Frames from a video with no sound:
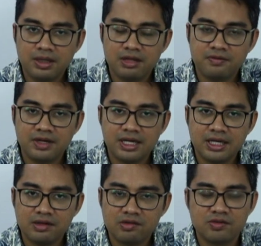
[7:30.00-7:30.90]
by the
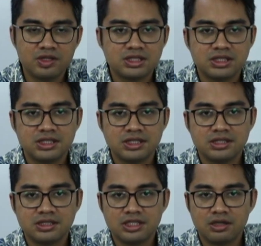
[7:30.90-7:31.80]
frontliners versus
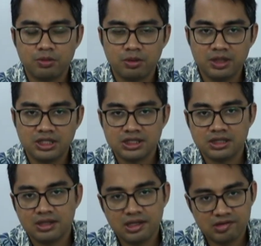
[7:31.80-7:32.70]
the general
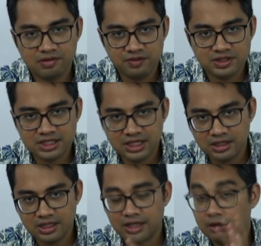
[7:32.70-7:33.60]
population. That's the first
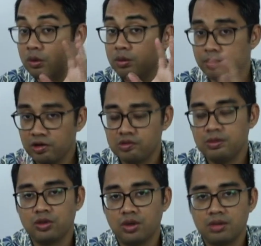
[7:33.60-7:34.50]
idea that they could
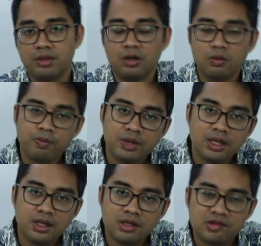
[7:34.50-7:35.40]
possibly talk about.
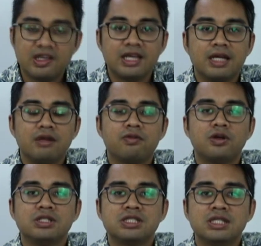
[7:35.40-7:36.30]
The second, of
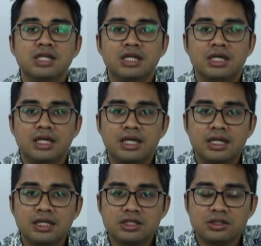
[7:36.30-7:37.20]
course,
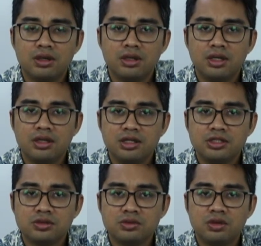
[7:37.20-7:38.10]
is on the
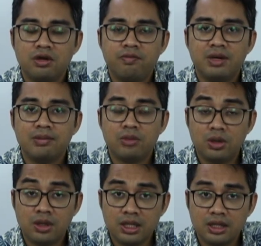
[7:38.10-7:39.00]
issue of palm
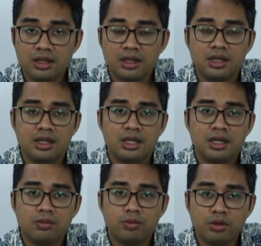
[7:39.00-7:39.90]
oil.
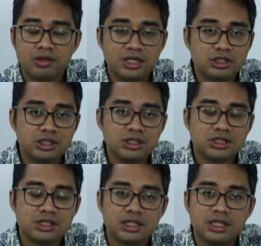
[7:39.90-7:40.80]
Both
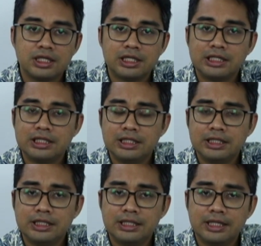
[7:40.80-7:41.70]
countries,
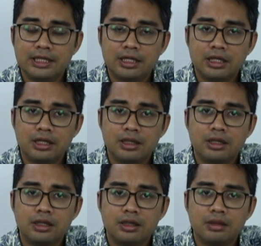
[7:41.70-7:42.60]
Malaysia
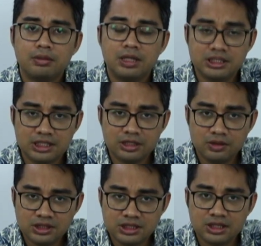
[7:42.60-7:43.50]
and
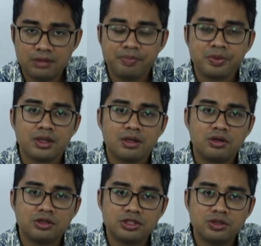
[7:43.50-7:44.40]
Indonesia,
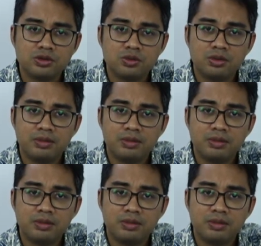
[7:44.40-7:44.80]
constitute to